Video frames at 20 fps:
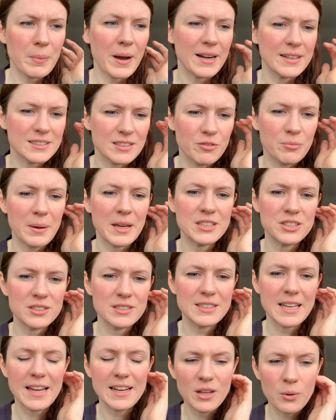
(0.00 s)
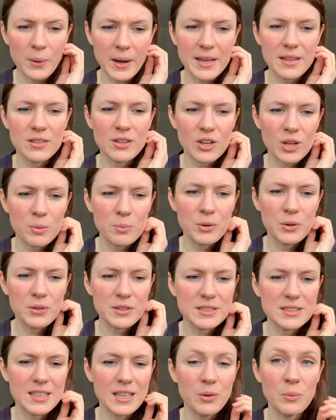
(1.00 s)
palliative patients anyway in the
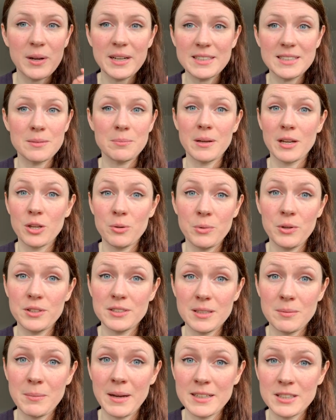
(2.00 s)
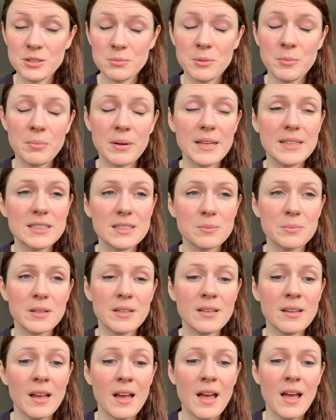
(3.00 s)
community. When I did my community management
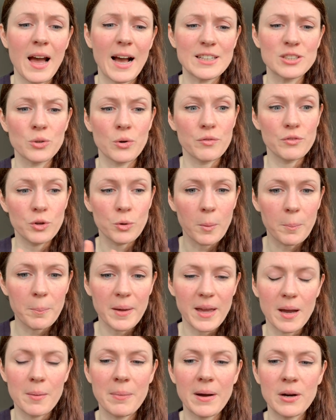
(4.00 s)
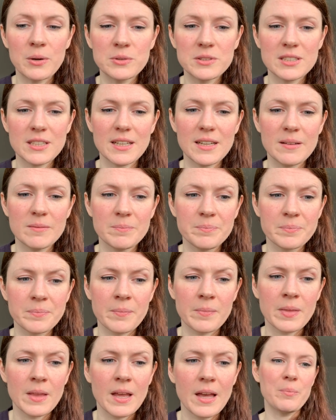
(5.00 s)
placement, I sort of knew a bit about it,
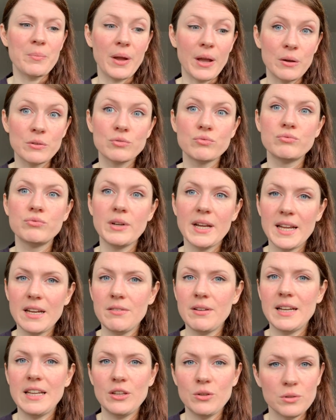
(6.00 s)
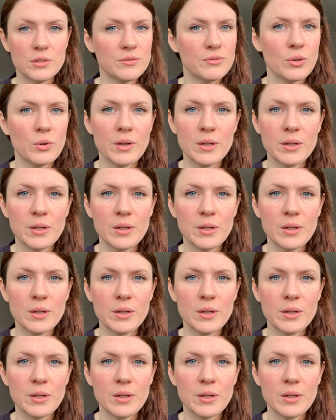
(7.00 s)
but it was really, really useful.